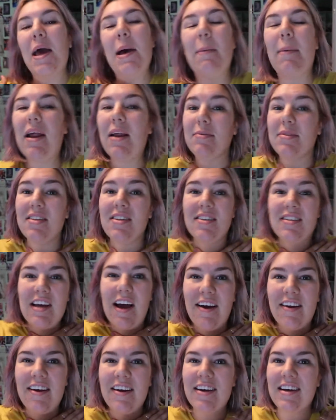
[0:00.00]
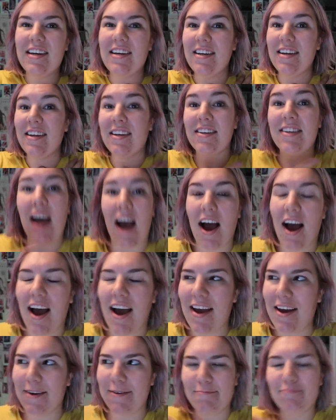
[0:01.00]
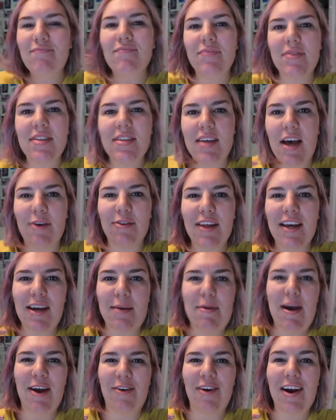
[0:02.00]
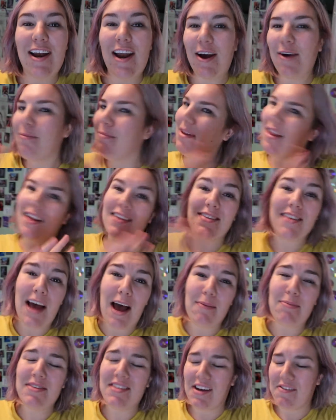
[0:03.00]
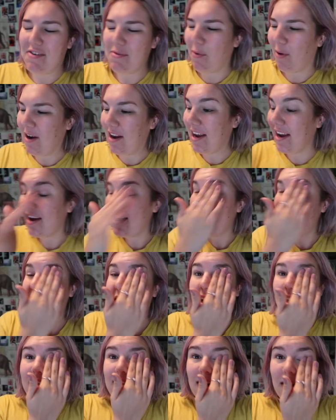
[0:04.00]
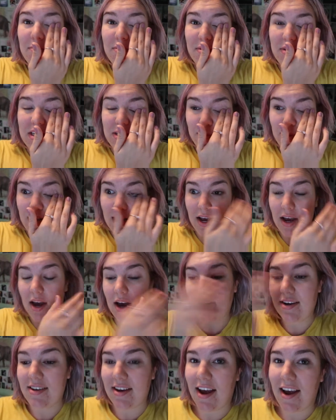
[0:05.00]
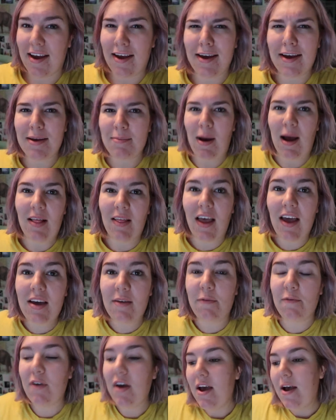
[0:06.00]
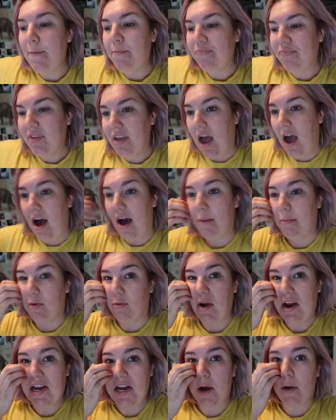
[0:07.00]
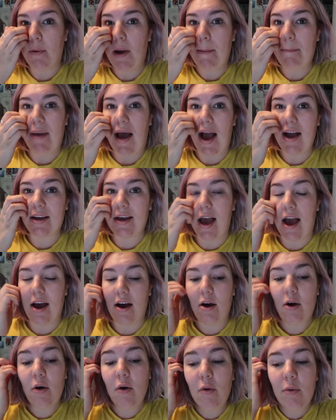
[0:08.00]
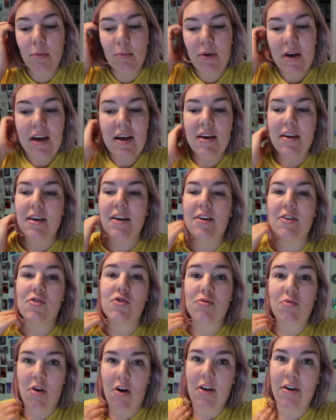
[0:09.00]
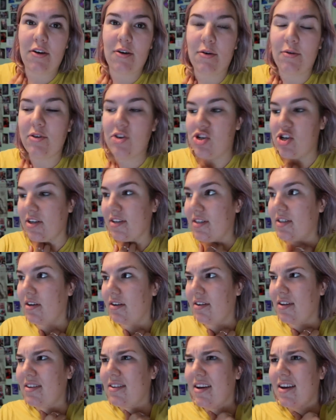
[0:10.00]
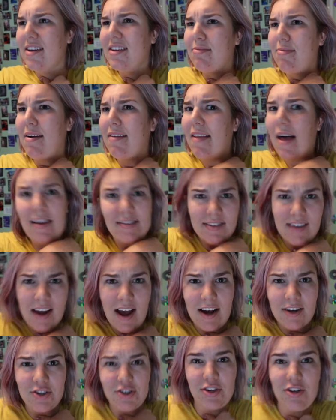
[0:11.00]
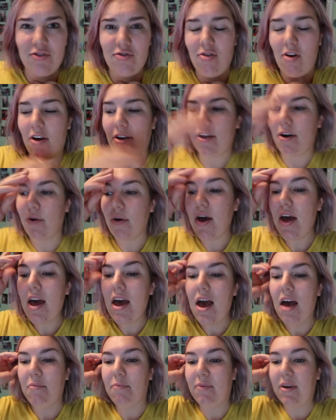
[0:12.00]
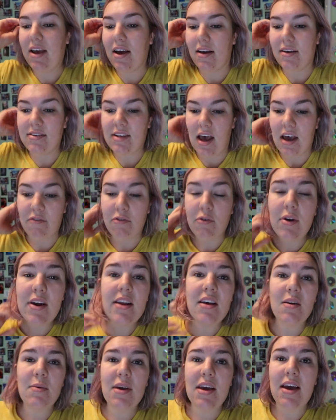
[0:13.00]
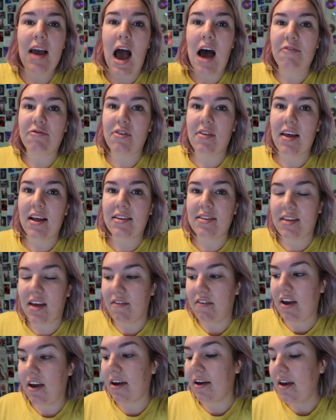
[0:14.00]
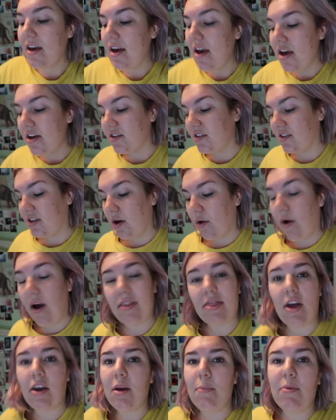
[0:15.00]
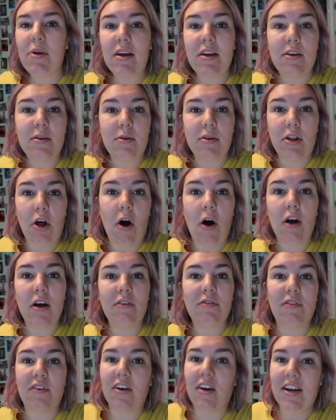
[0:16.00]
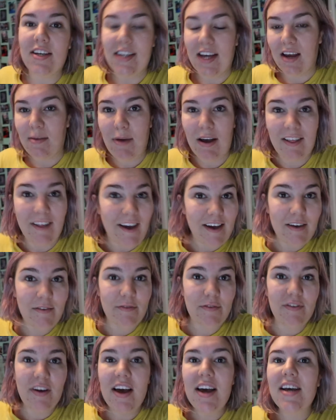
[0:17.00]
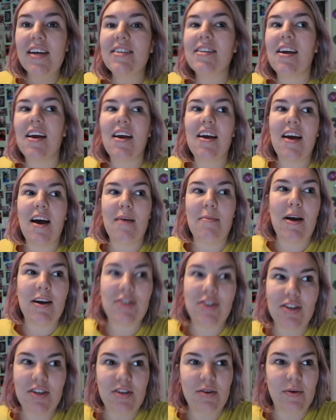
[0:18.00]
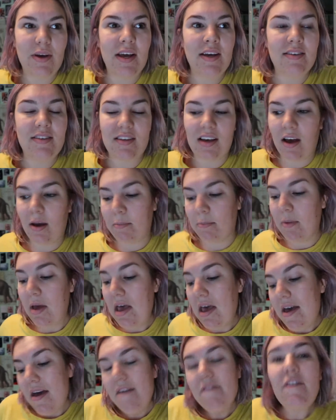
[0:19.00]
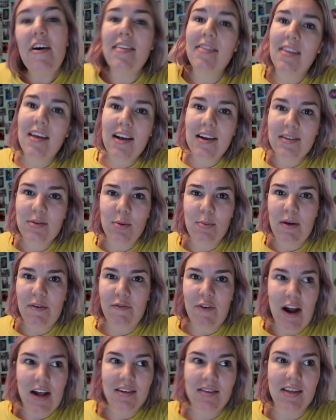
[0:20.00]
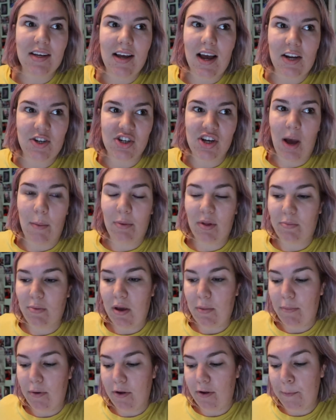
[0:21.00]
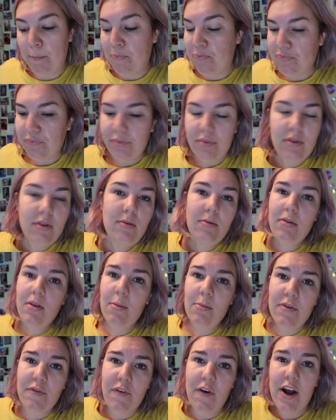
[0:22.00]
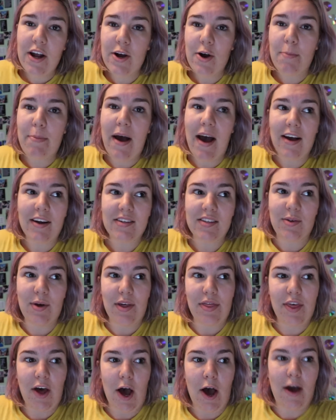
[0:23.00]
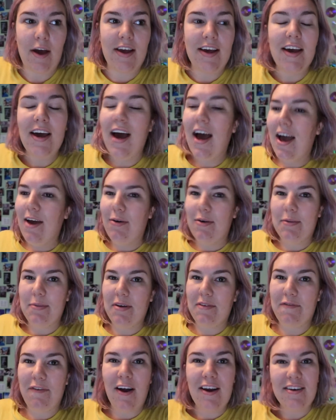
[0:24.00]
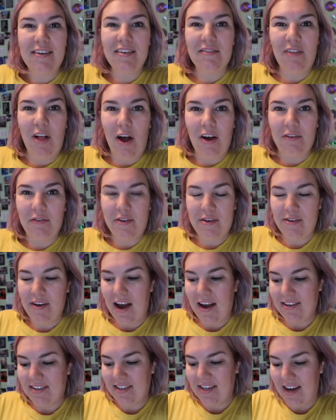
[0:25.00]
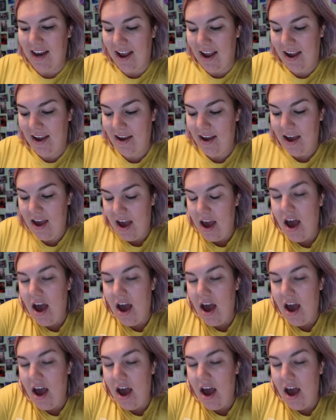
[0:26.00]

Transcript: My name is Tatiana, and I sound like a man right now, but that happens every morning. Today I'm going to be doing a day in my life. Right now I'm back at home in Toronto. This day is my last day actually in Toronto because I have reading week after Thanksgiving. So I thought I'd bring you along for a day in my life. Today I'm actually doing some fun things with my friends and catching up with people before I go back, so I thought it'd be fun to vlog for you guys today.